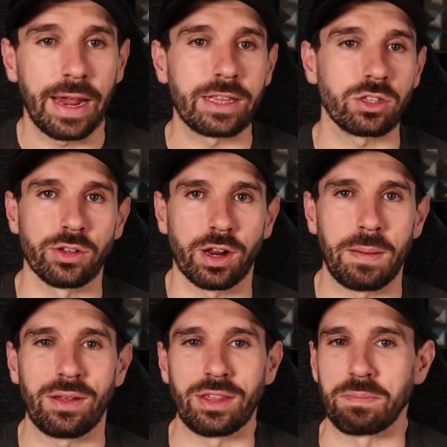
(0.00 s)
It's not
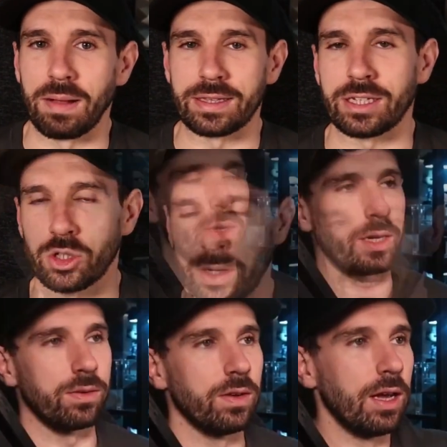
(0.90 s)
about this magic
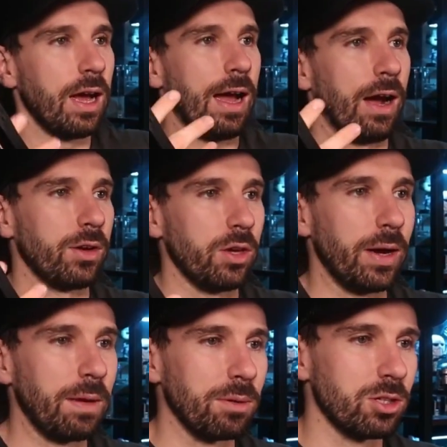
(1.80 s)
trick of how you're
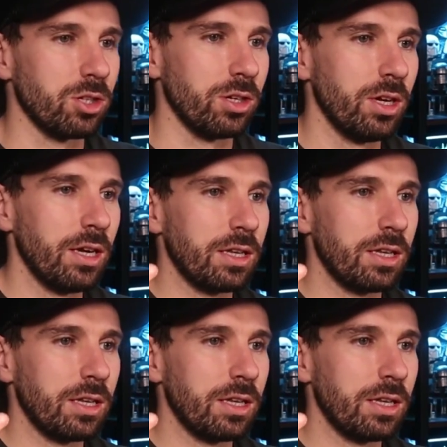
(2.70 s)
able to